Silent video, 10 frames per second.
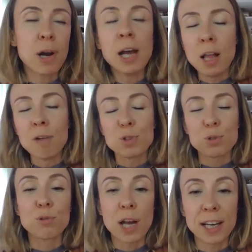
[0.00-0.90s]
I love
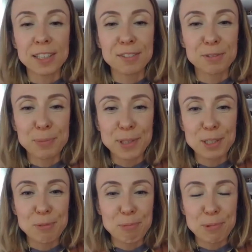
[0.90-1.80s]
to write. For me,
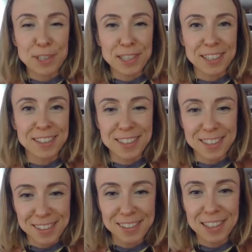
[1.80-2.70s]
it's important